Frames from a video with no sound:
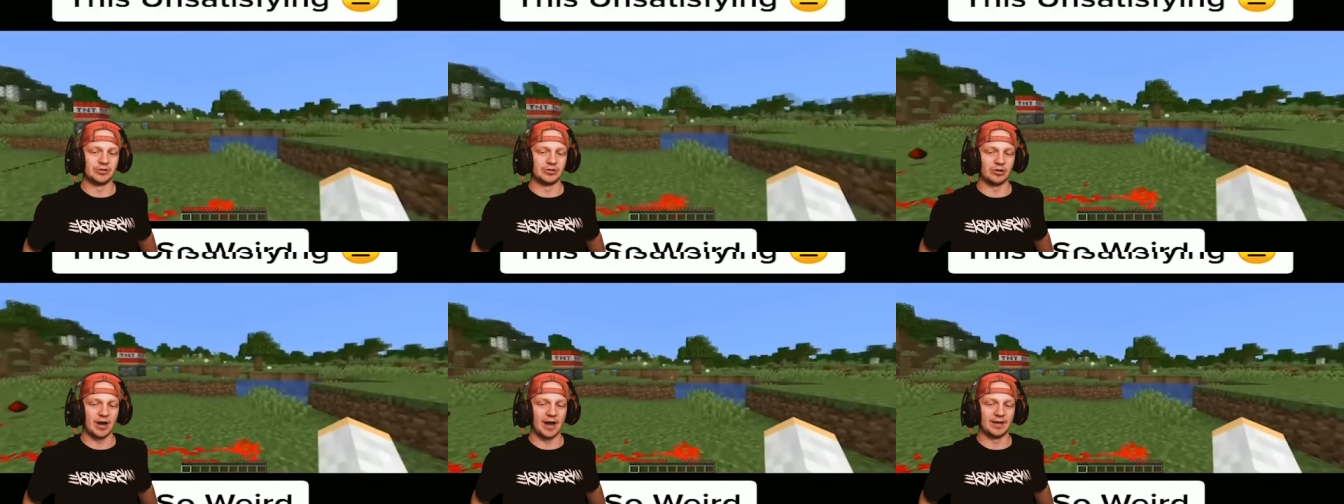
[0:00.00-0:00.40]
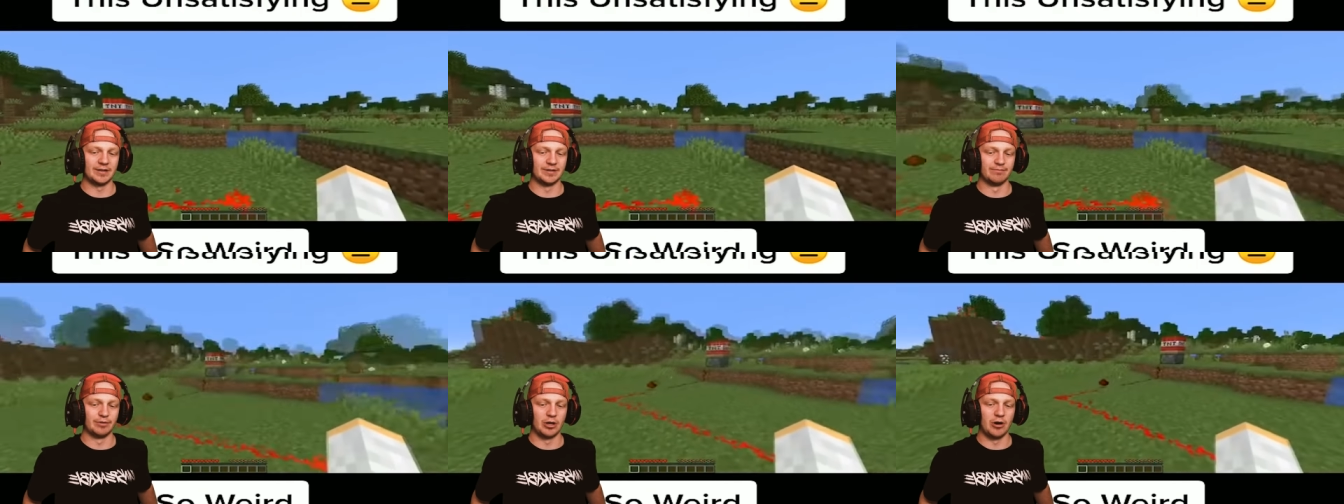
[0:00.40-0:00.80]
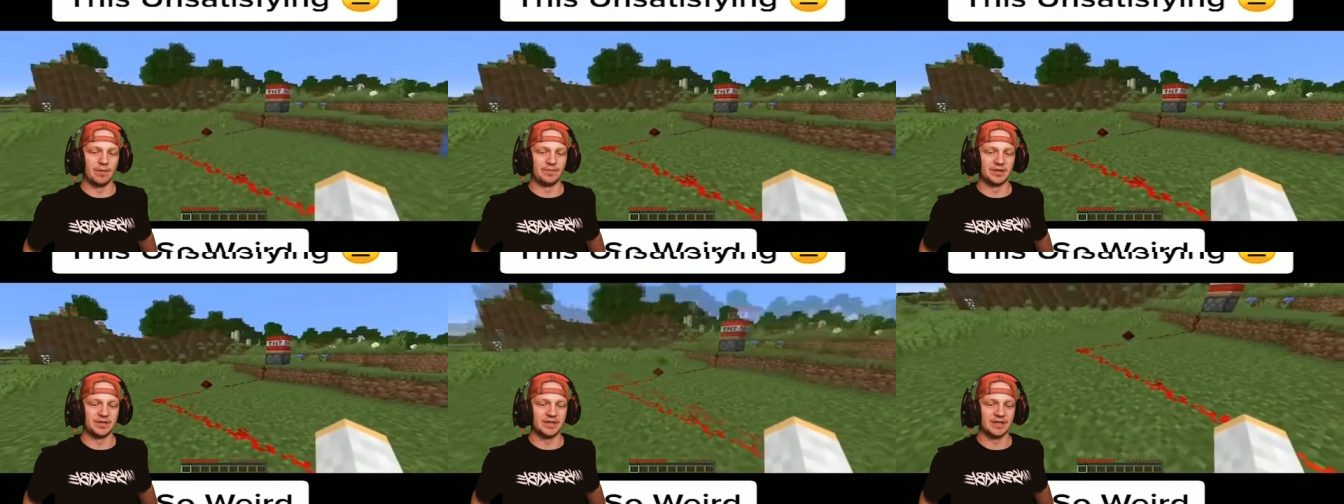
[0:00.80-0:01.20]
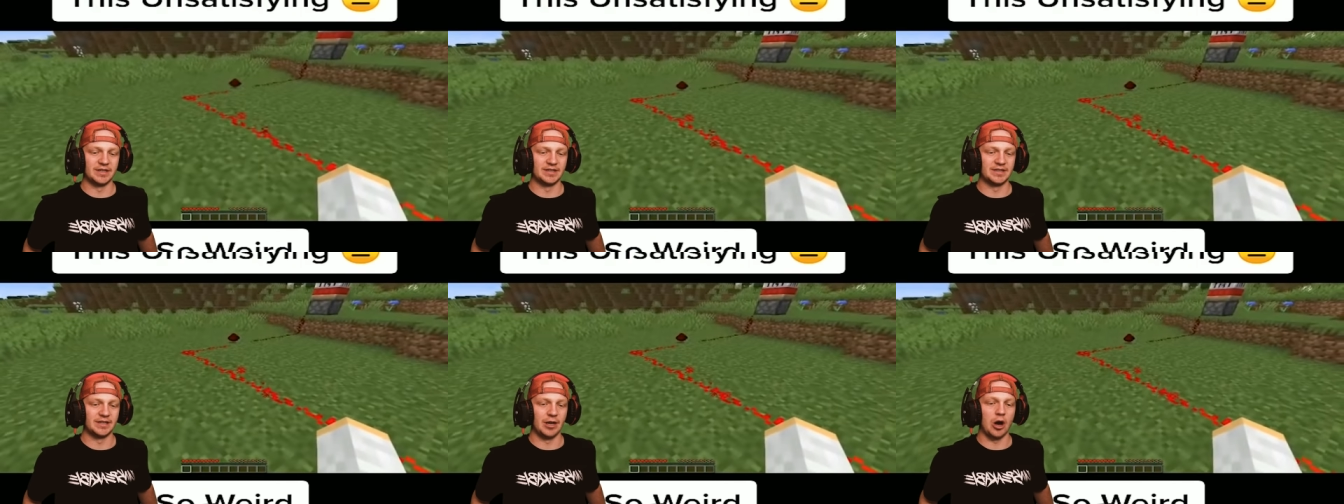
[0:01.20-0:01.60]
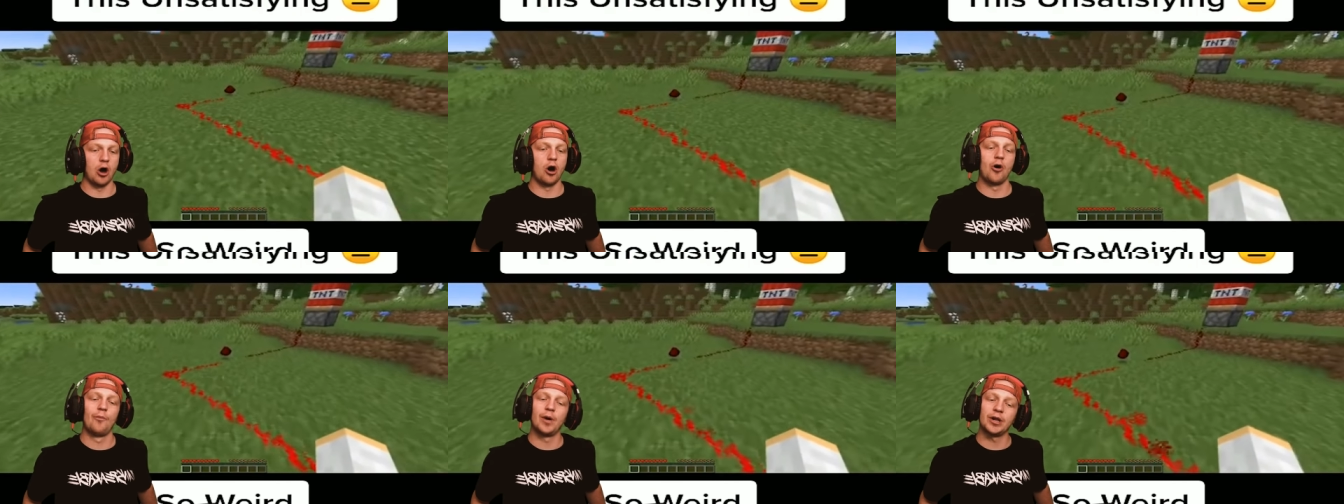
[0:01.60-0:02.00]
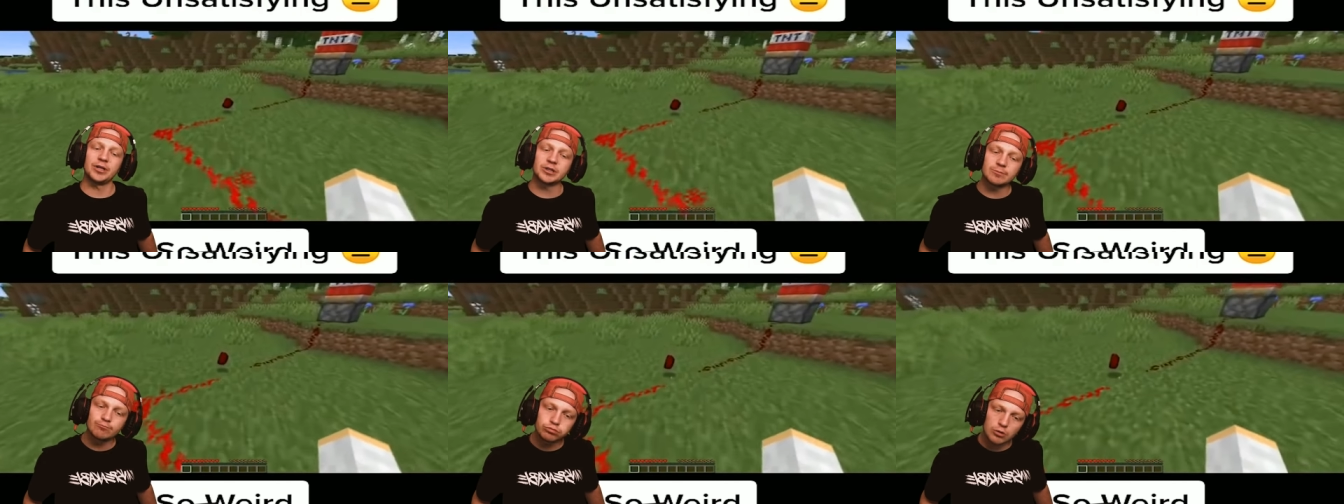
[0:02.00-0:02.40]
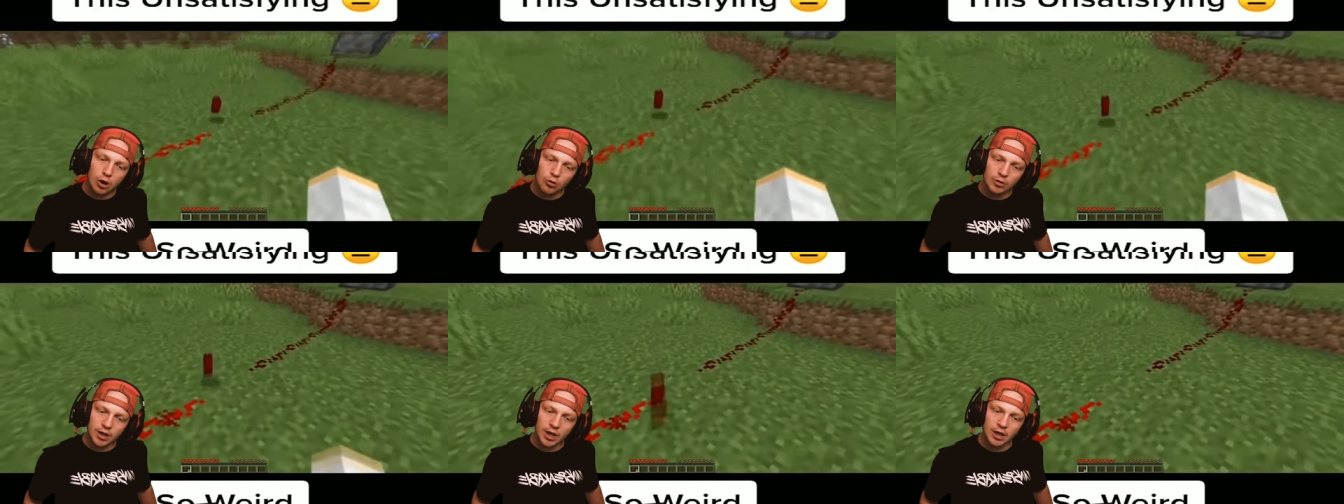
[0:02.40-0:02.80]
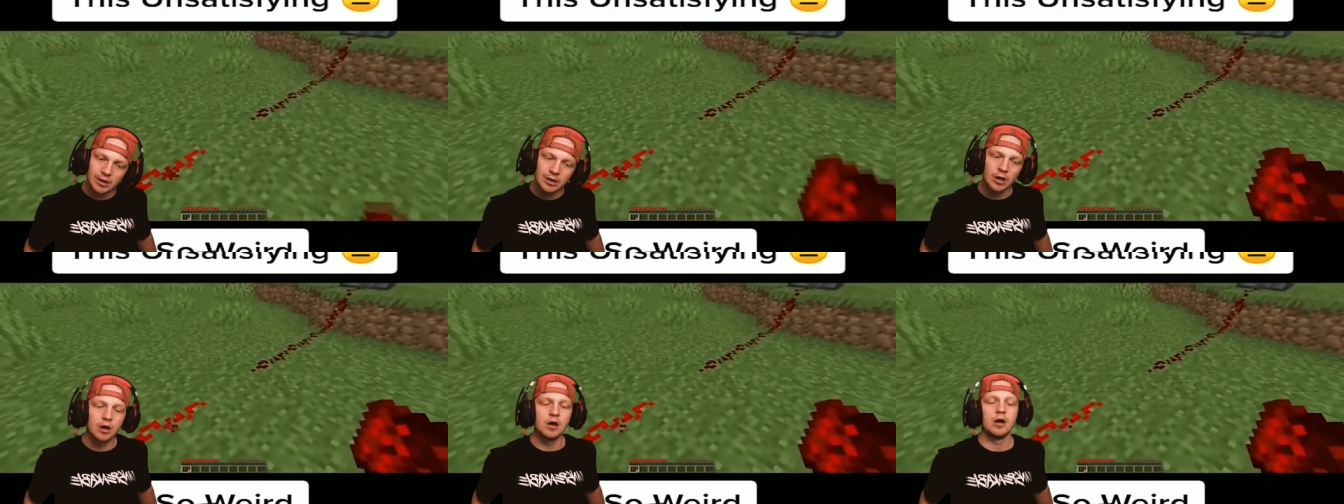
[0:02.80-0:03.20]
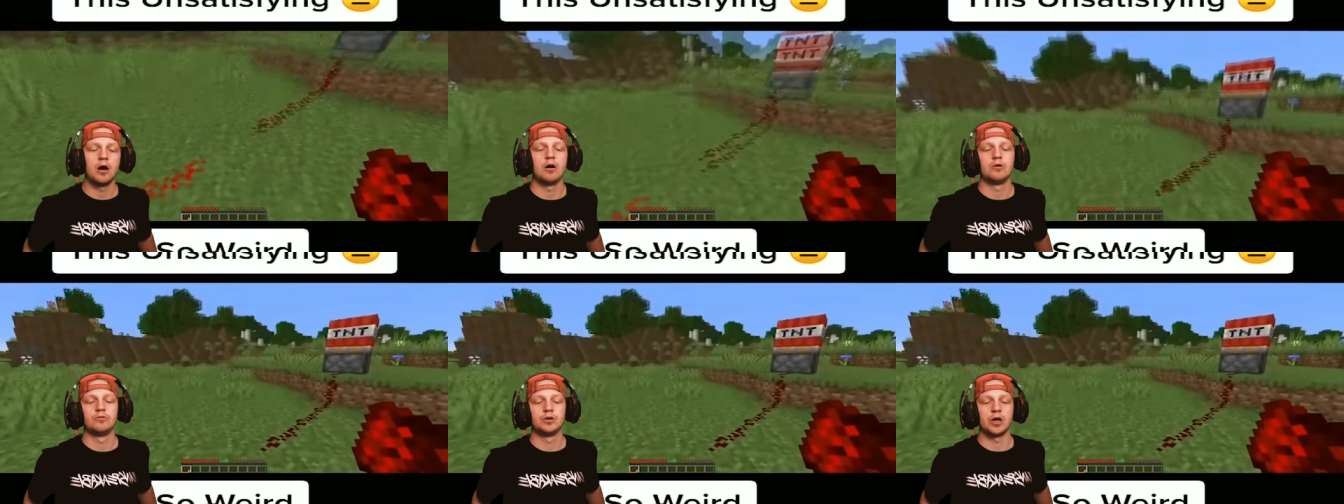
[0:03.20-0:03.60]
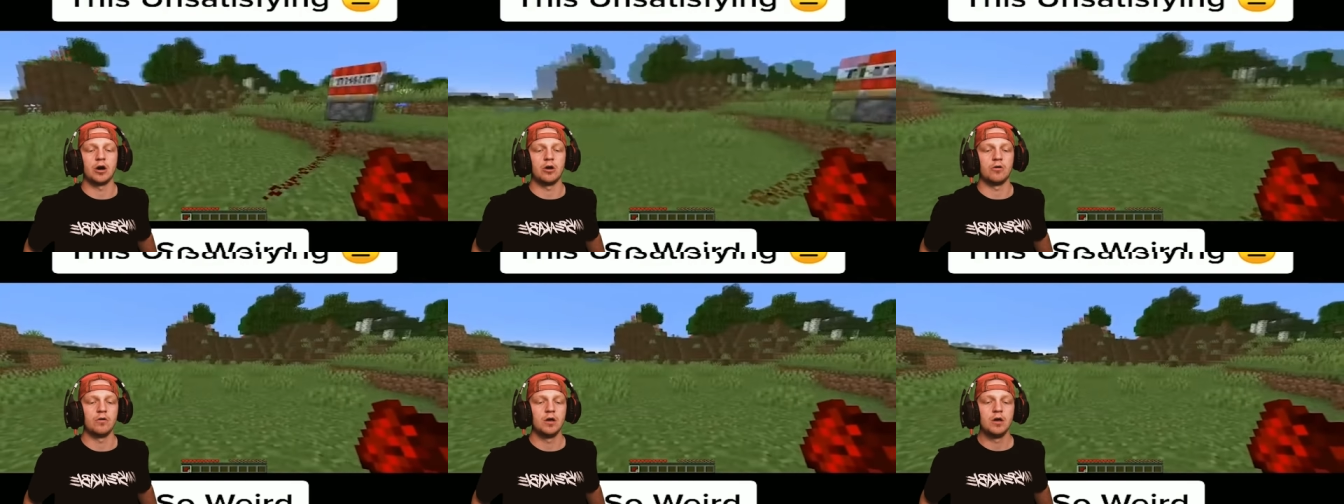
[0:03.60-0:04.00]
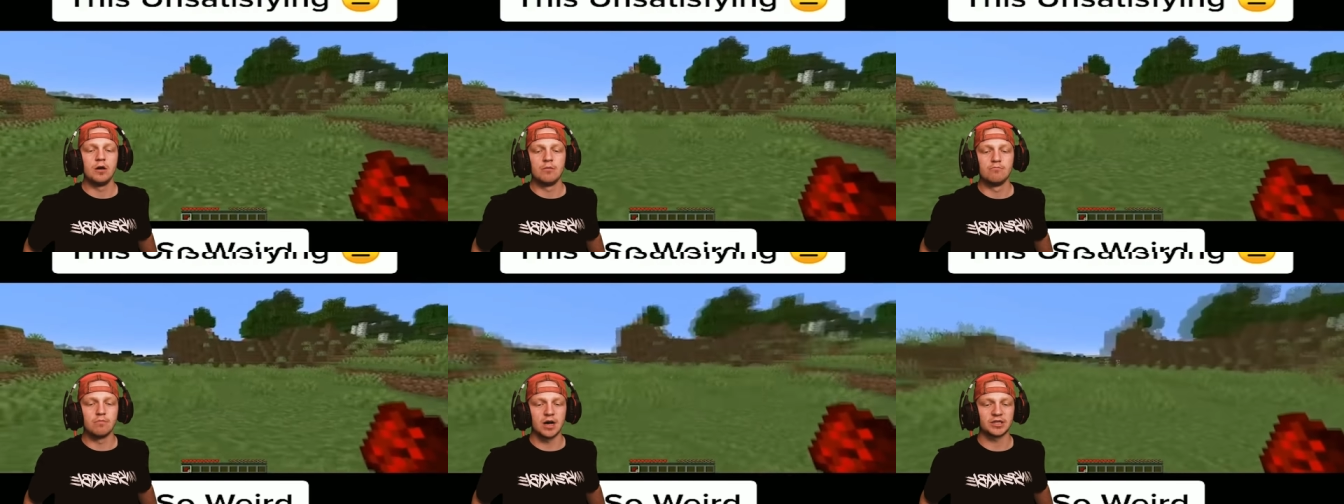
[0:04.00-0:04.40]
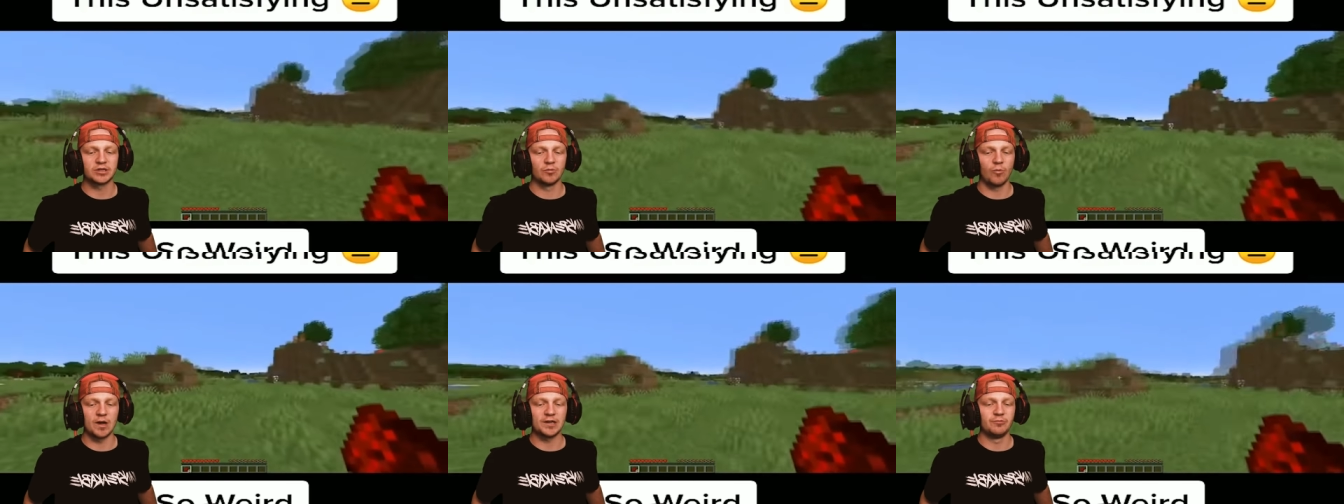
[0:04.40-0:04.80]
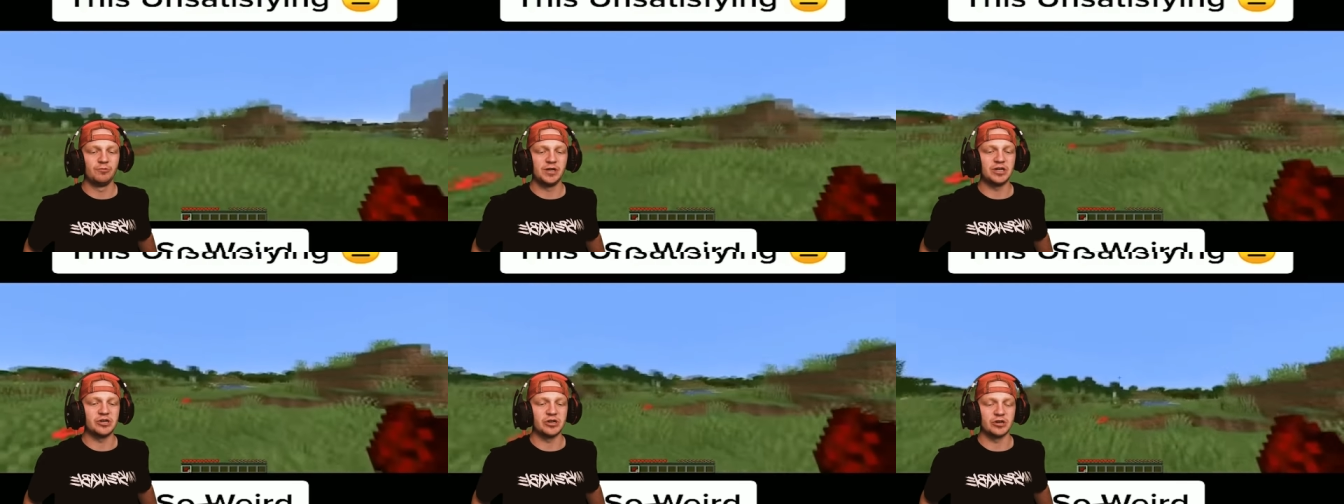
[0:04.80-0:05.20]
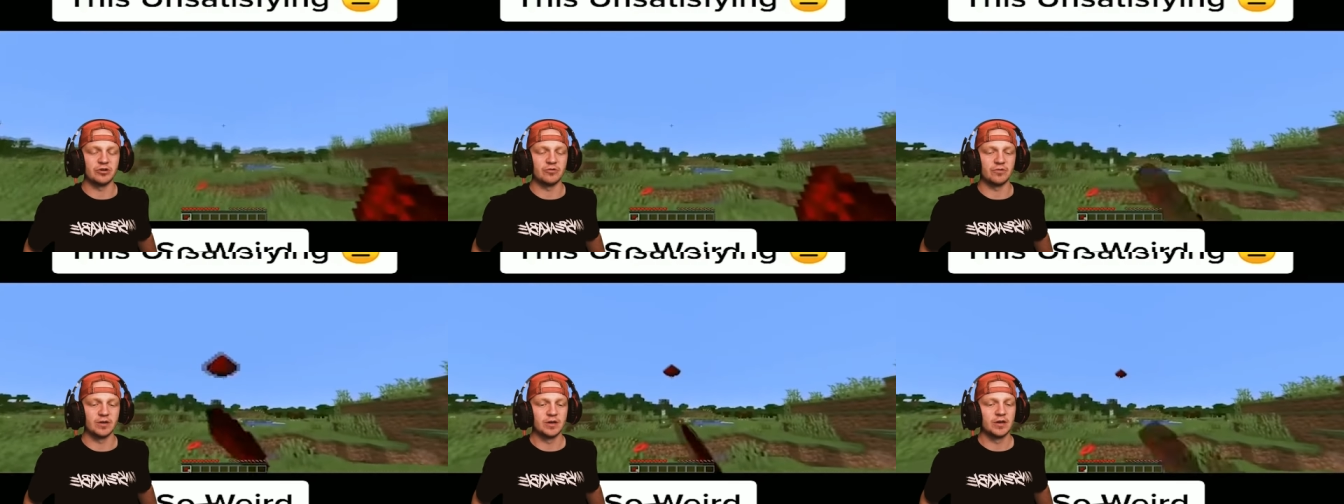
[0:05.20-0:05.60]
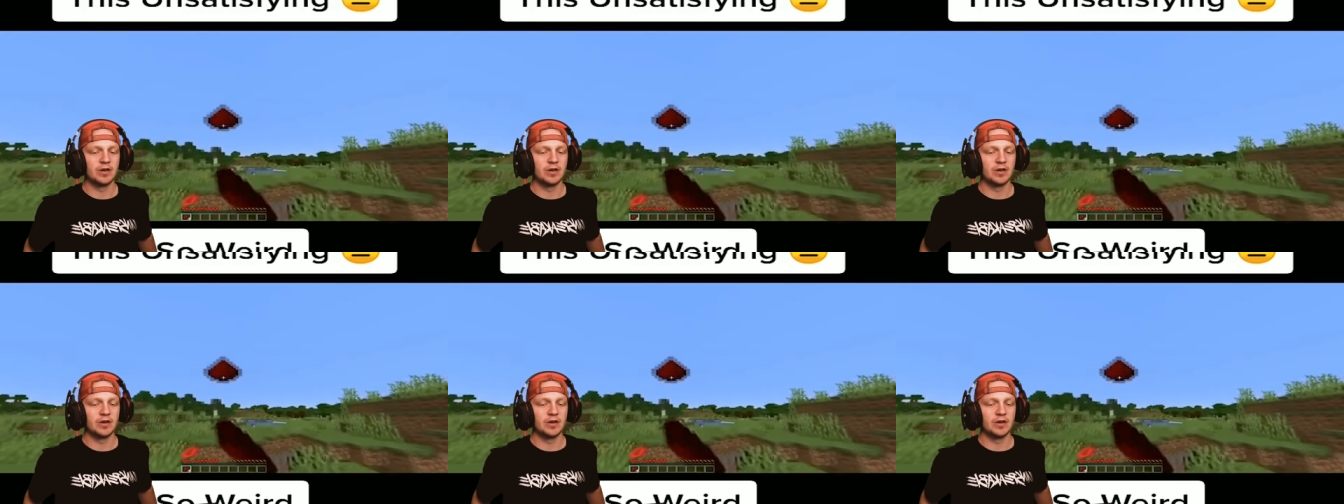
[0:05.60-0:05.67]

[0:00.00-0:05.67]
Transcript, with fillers: he's trying to blow up the TNT. Oh, but it's broken. Oh no. Must what we do.